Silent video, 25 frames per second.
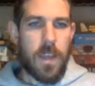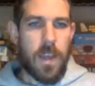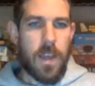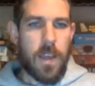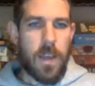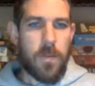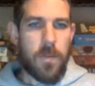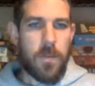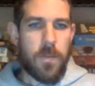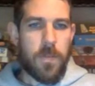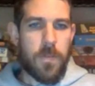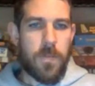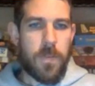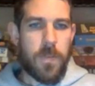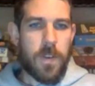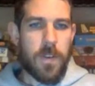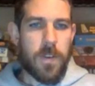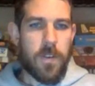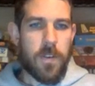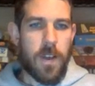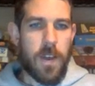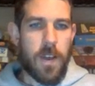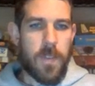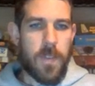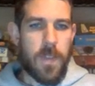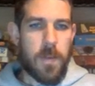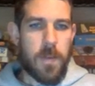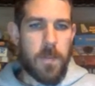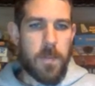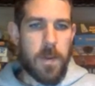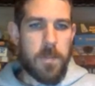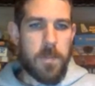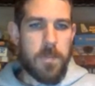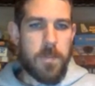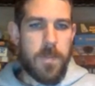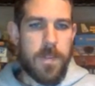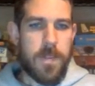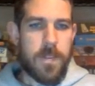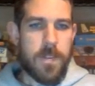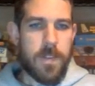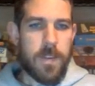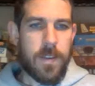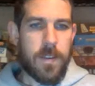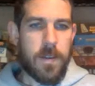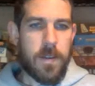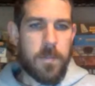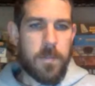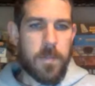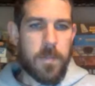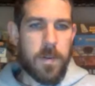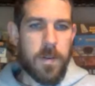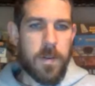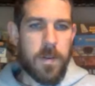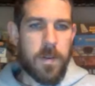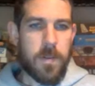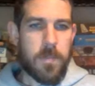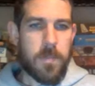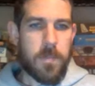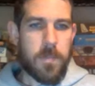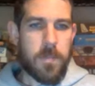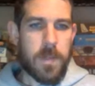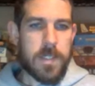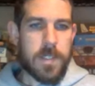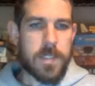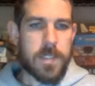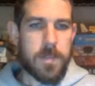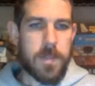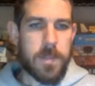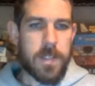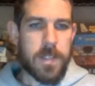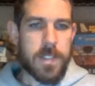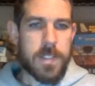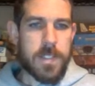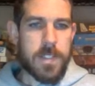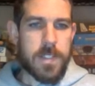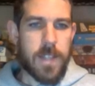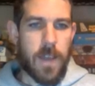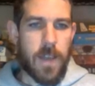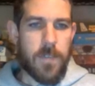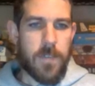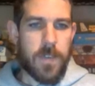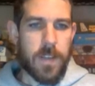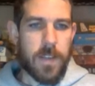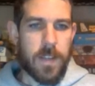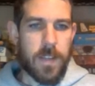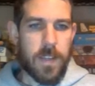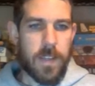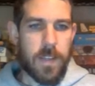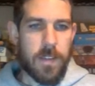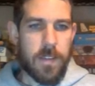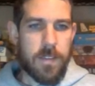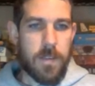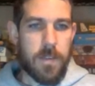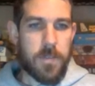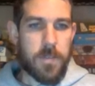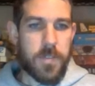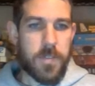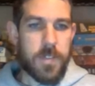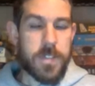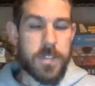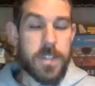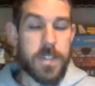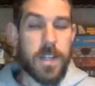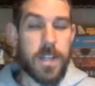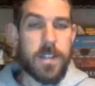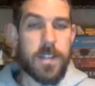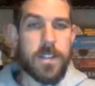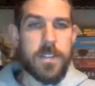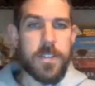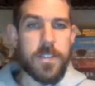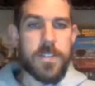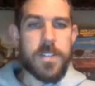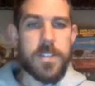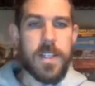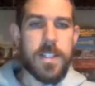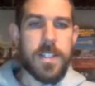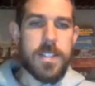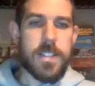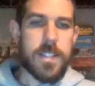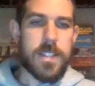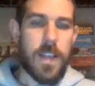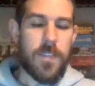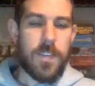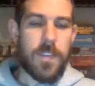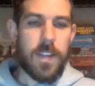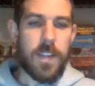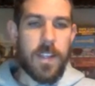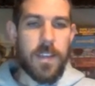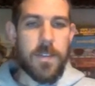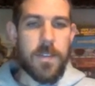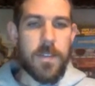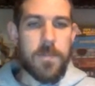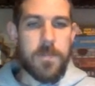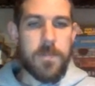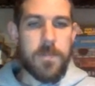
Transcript: I will figure out that my missing number must have been 70. Is that what you said? Did you say 70?